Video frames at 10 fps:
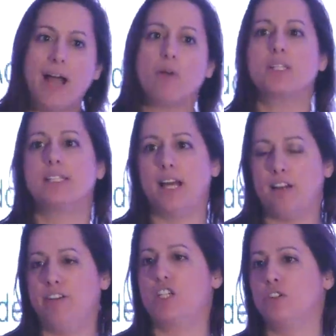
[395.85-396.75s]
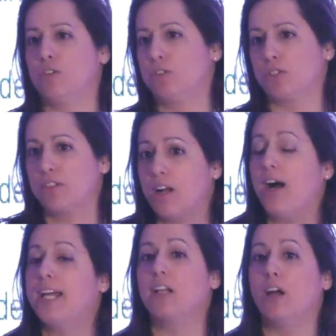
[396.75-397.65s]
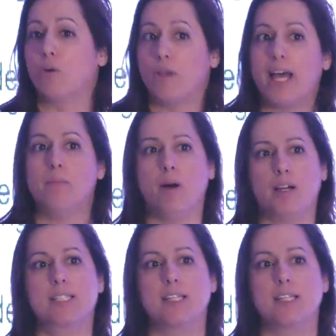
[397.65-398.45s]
out to that original sort of guideline or landmark